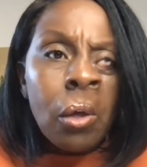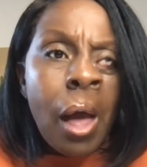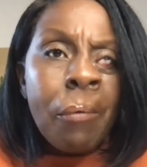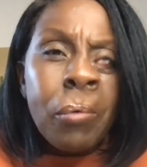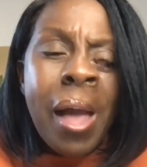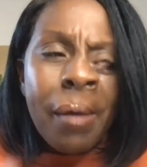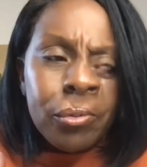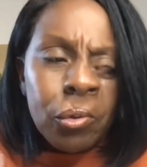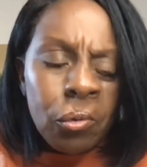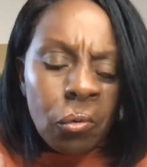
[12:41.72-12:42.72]
And we have
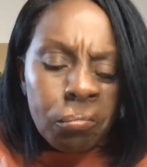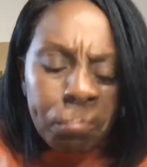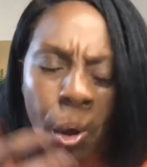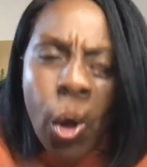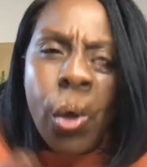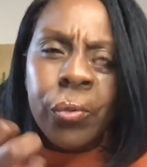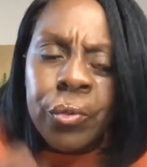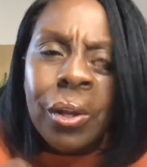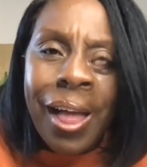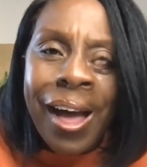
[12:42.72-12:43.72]
to
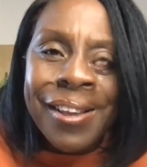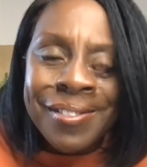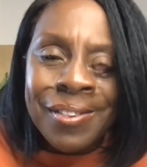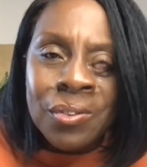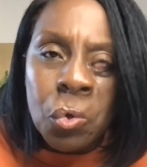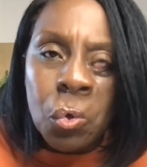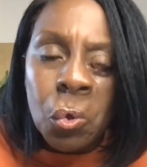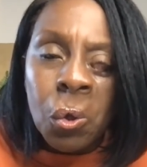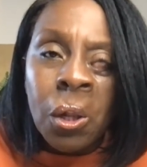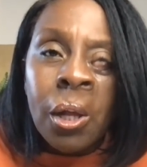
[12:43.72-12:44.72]
personalize this
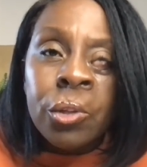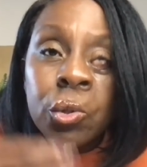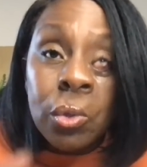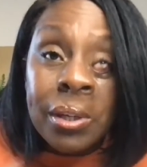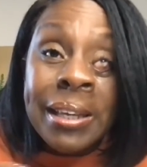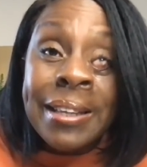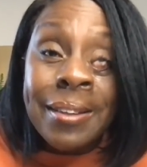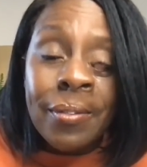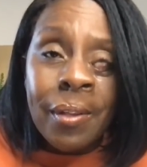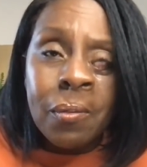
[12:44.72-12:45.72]
call to lead
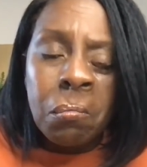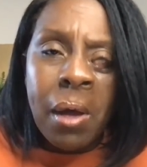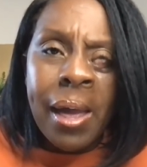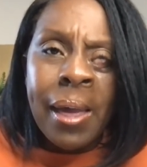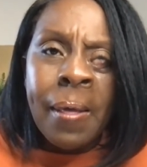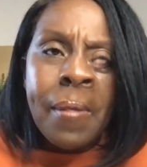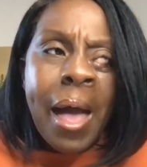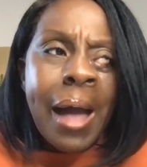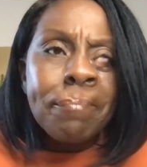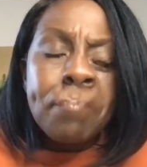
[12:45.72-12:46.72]
in this way
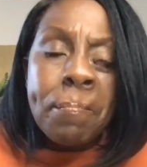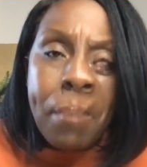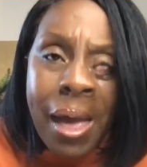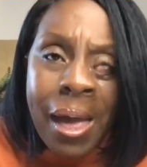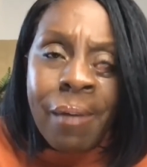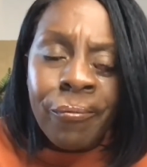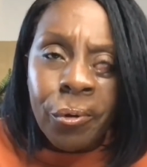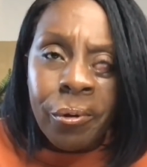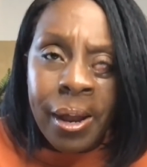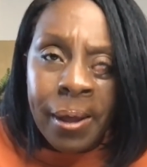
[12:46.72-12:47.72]
and prepare
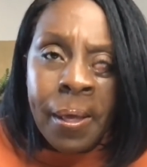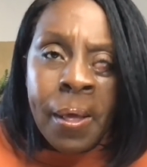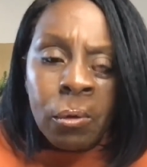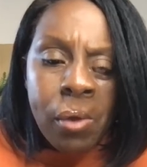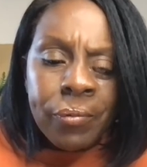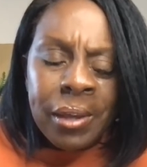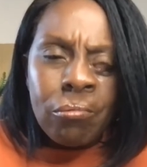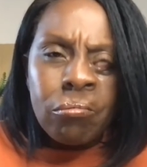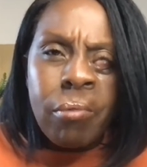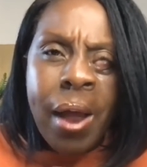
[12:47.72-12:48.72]
for it. We have to
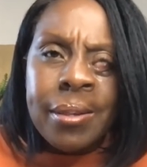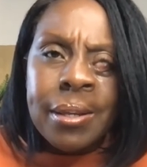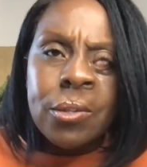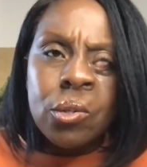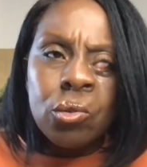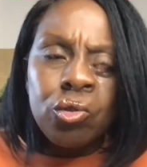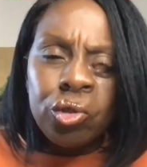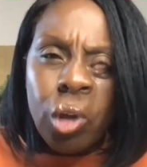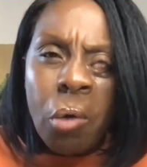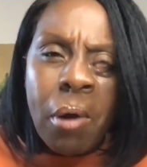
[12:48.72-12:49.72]
get ready to
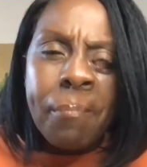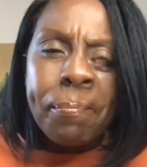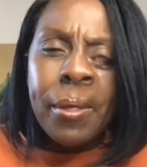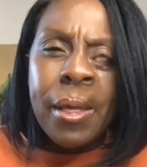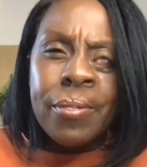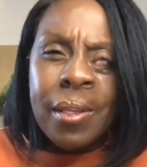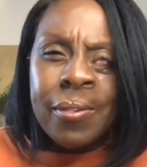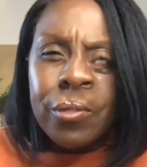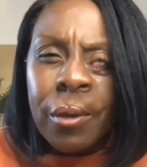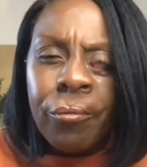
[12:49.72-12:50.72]
show up in
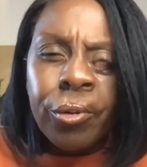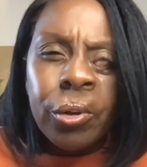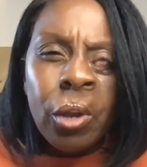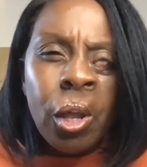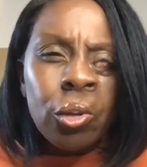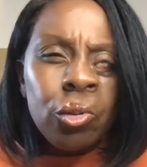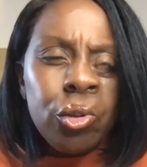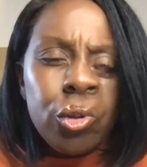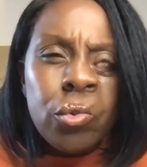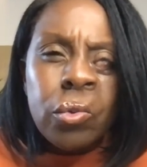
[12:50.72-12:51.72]
this different,
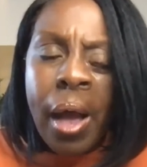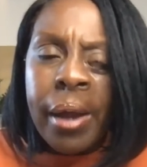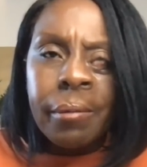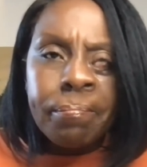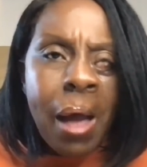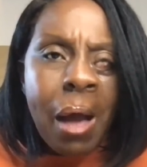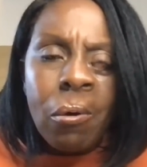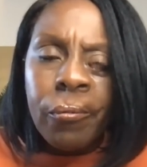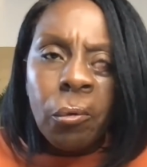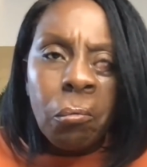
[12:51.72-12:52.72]
new kind of
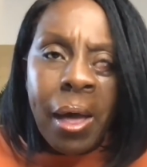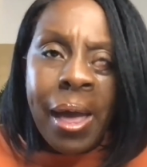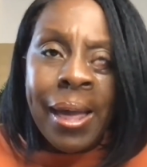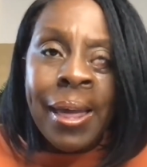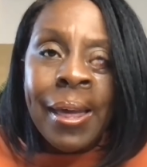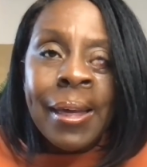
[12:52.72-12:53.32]
powerful way